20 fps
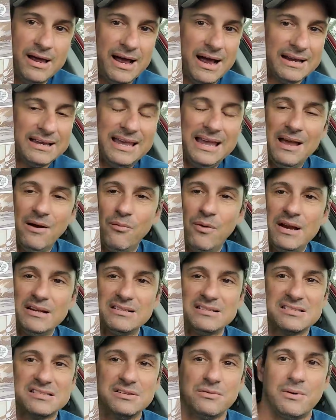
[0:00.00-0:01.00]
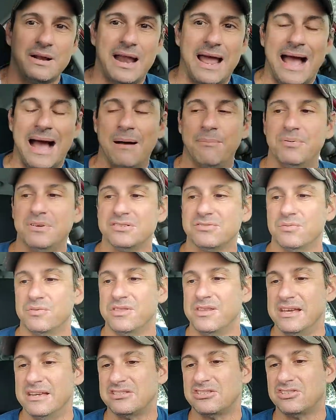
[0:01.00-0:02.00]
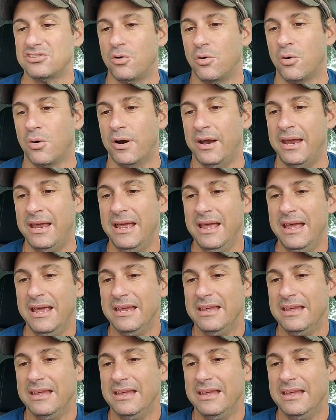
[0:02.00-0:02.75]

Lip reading: I can't wait to see what happens with this story.